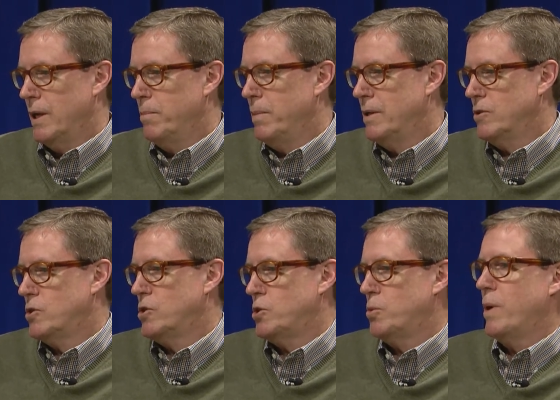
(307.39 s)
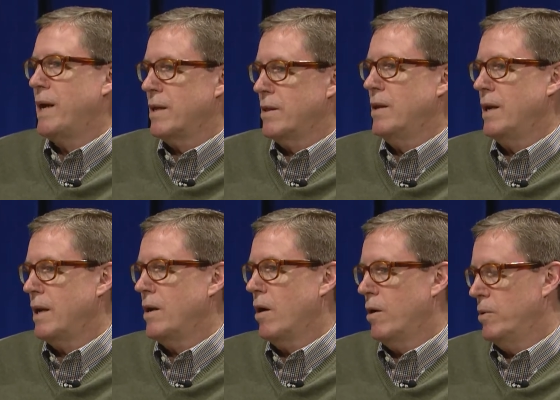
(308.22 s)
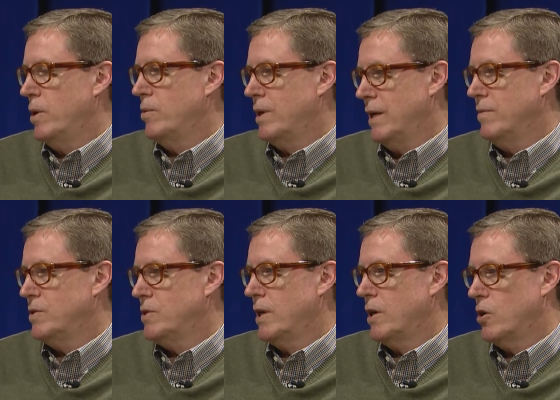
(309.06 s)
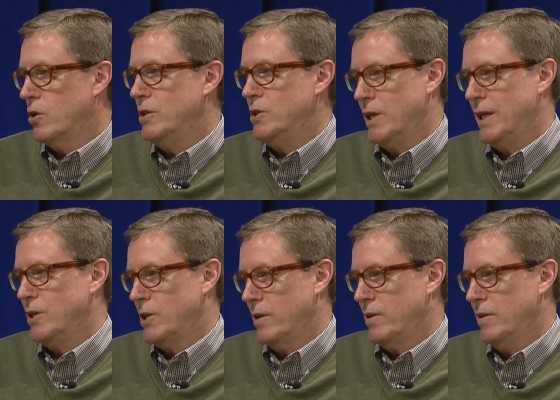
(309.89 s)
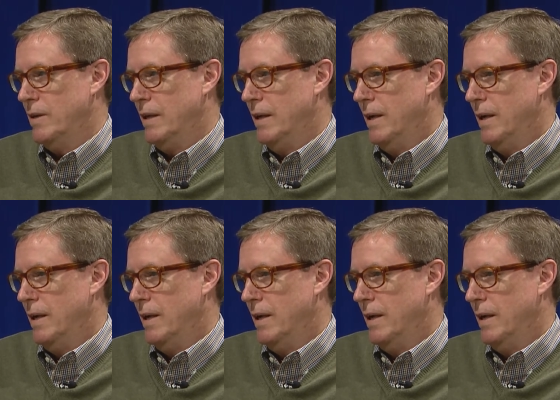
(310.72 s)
It means strengthening our own gifts and encouraging each other.